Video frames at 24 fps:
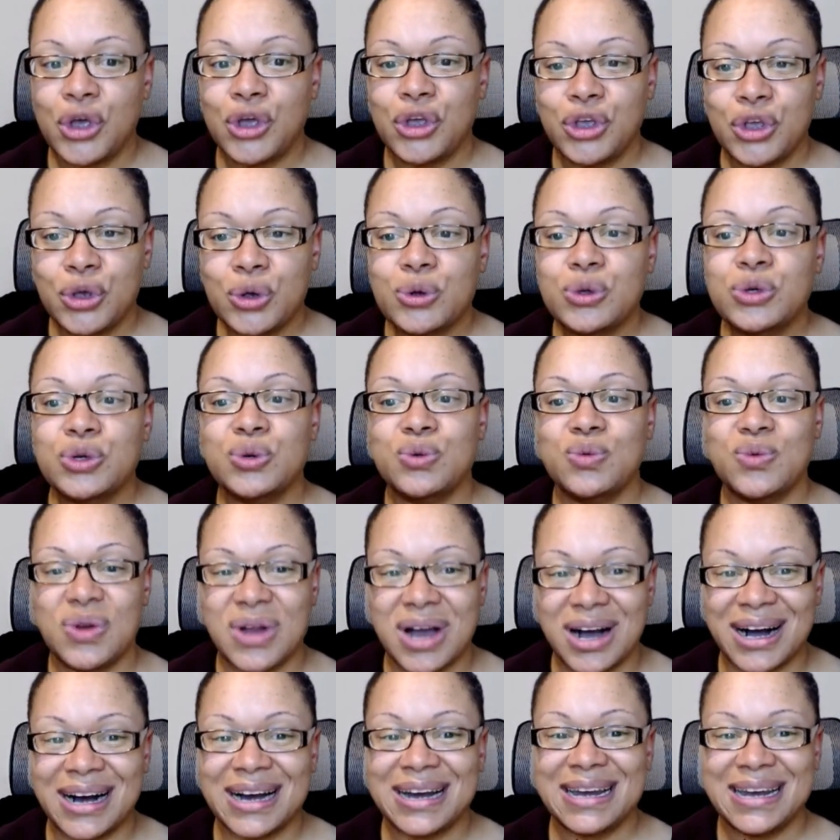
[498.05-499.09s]
You do
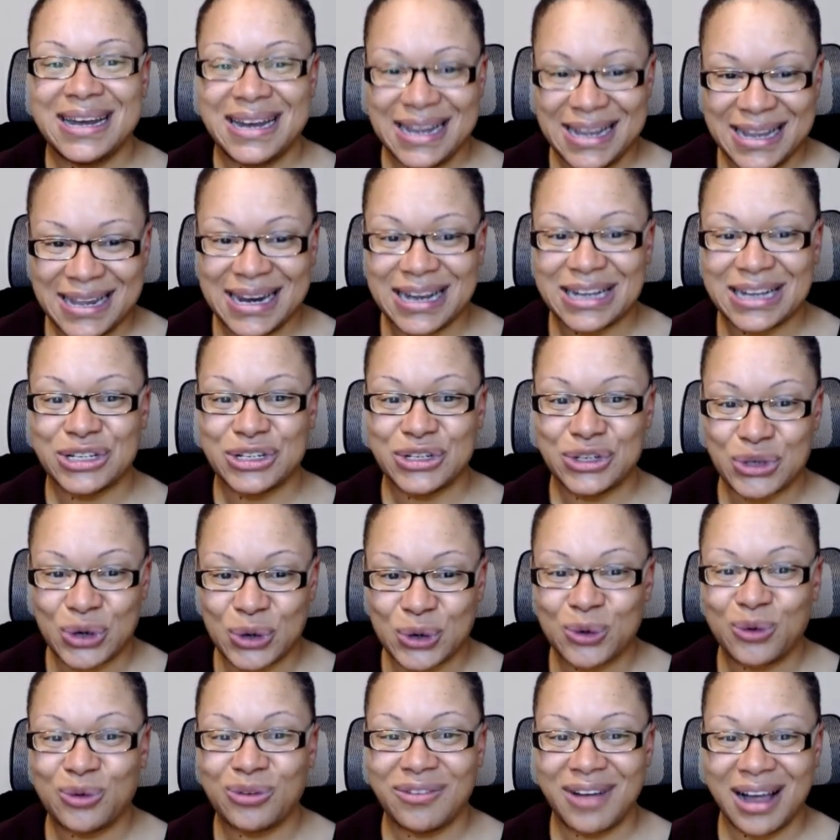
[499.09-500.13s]
not need
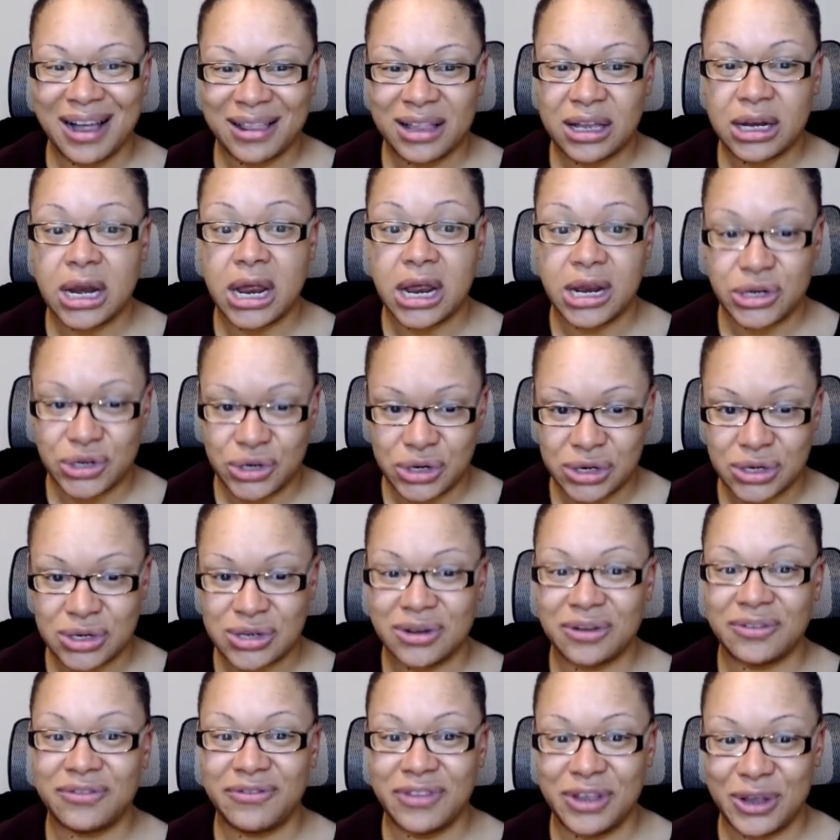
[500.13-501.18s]
external validation
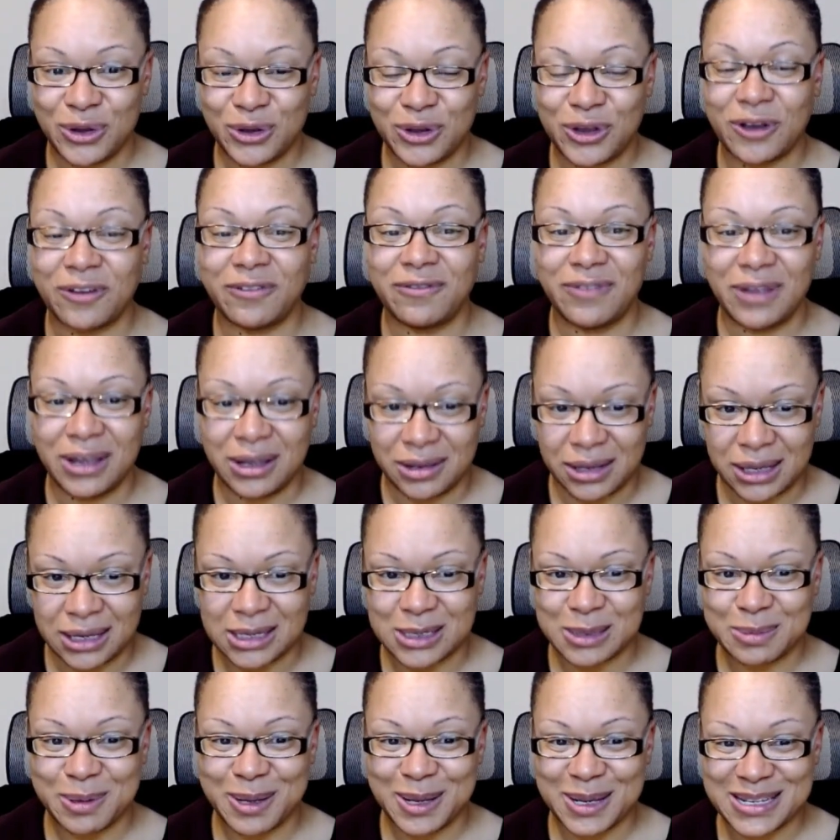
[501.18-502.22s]
to feel your
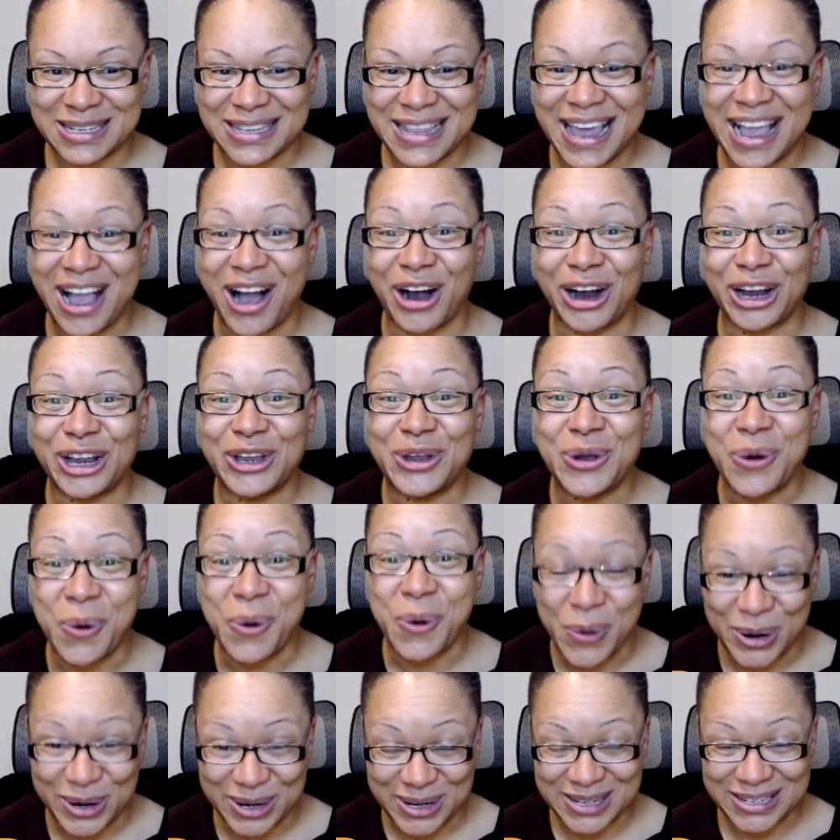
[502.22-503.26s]
feelings because they are
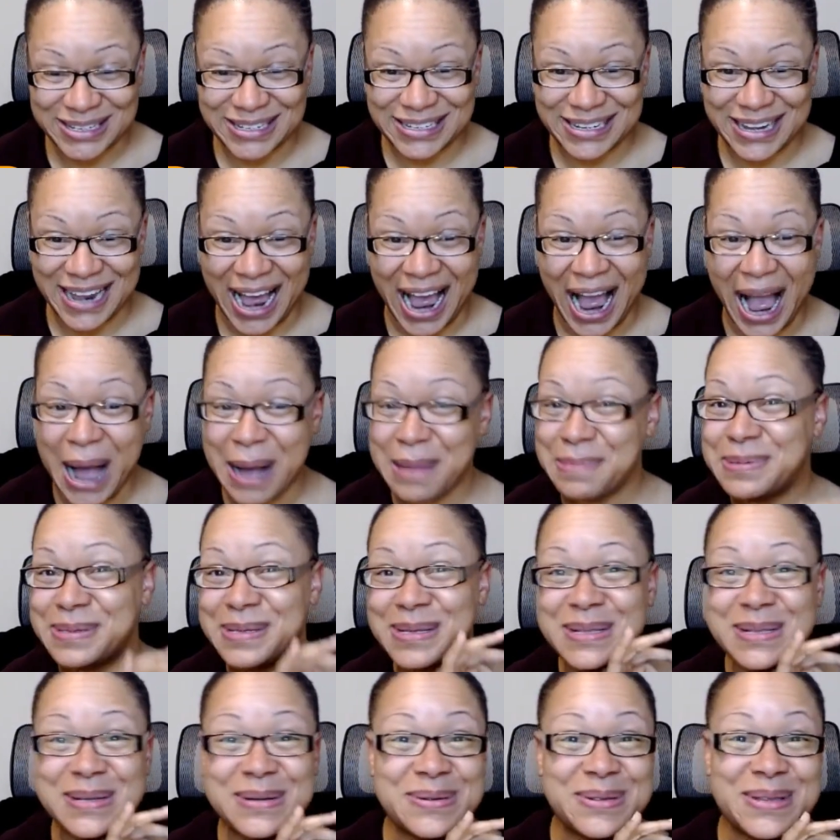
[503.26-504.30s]
yours
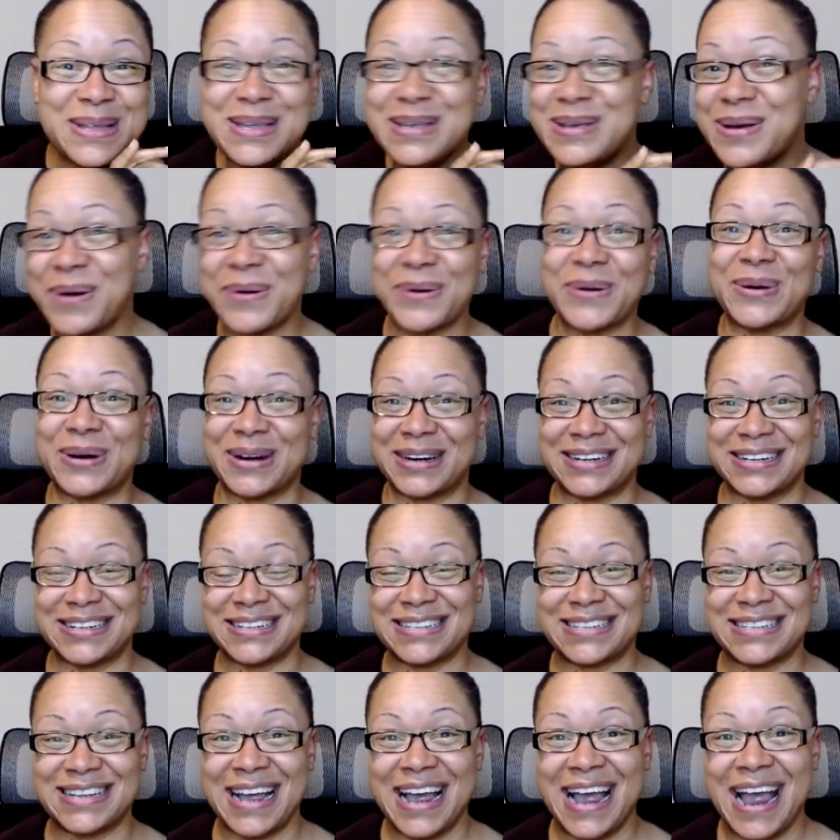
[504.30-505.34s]
absolutely
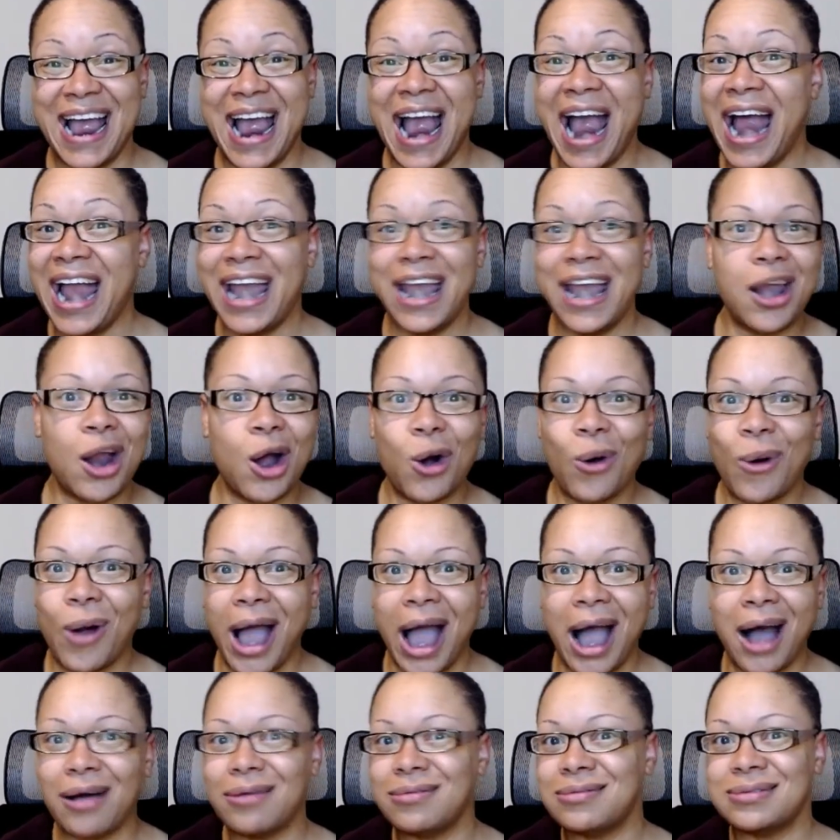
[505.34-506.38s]
yours. And no
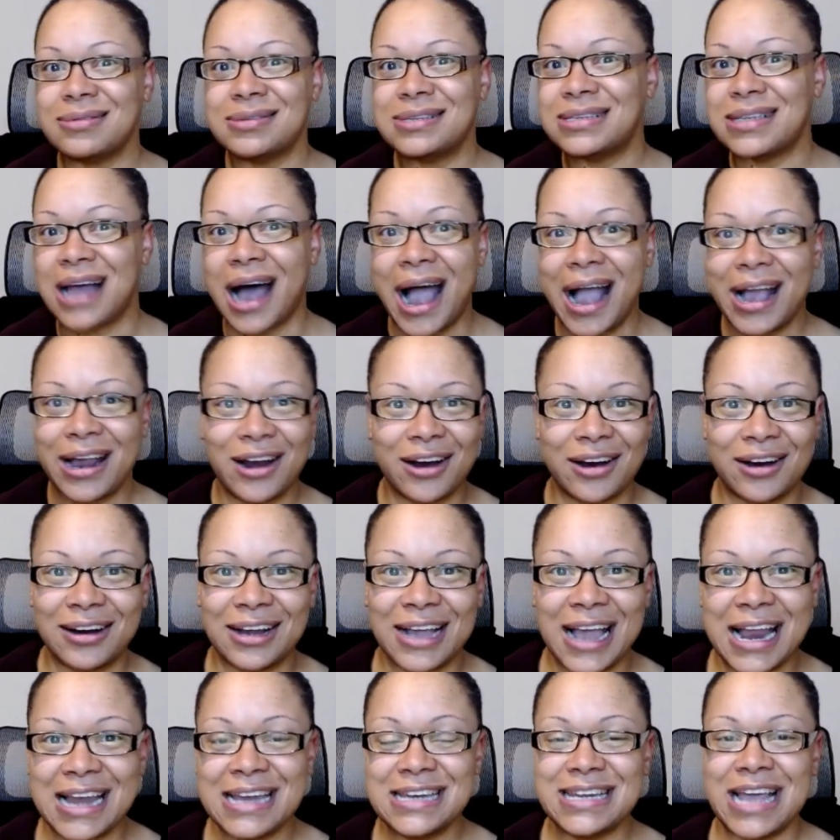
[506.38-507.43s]
outsider
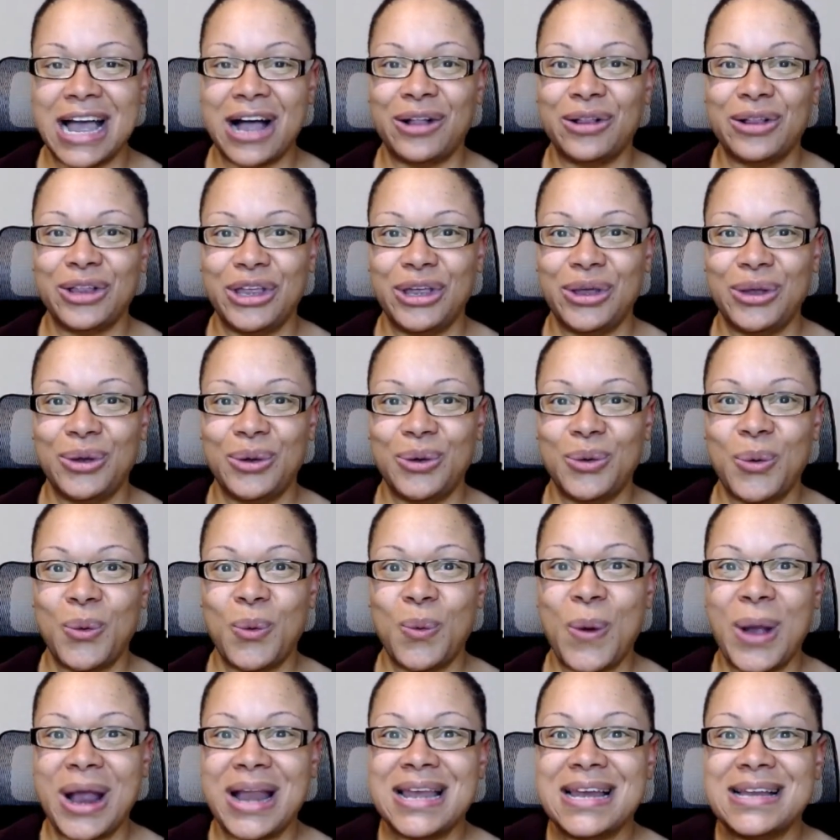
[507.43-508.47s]
can tell you
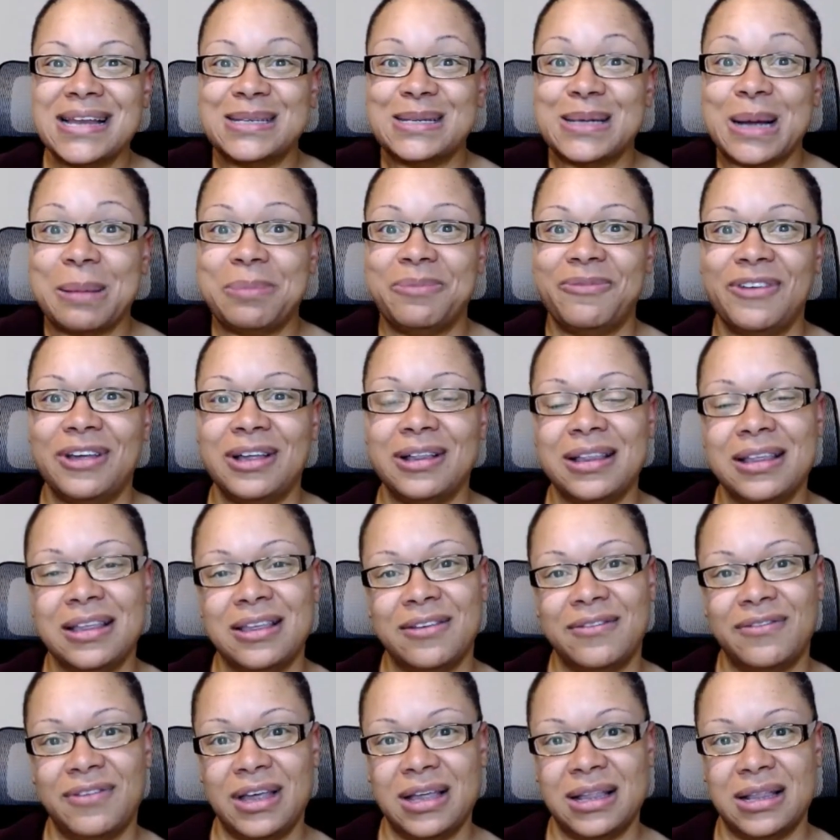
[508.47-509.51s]
when to stop feeling
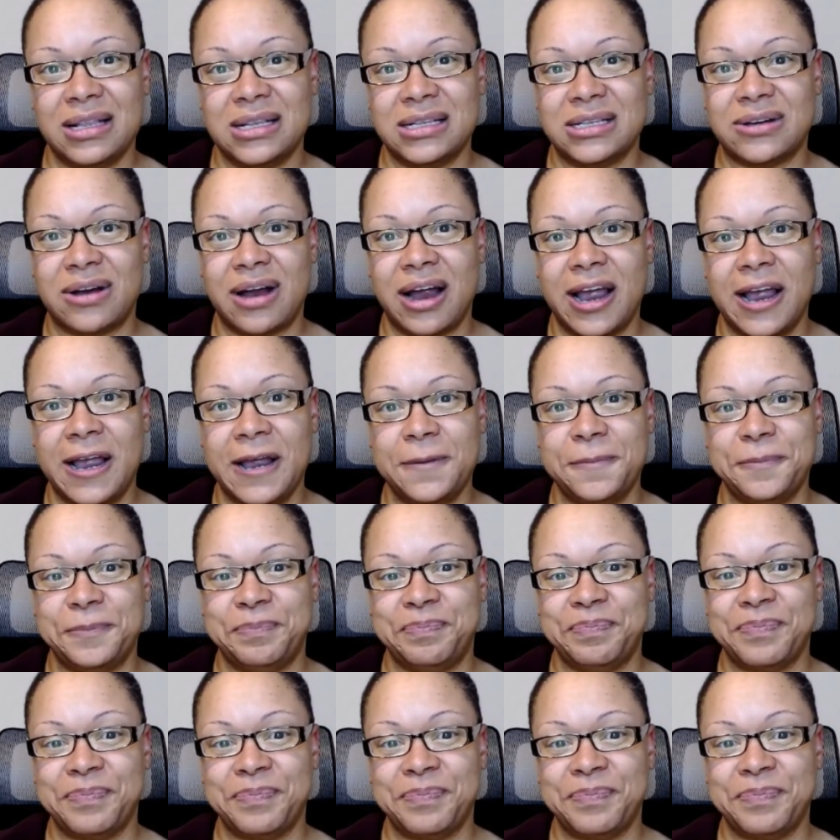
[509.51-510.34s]
your feelings, right?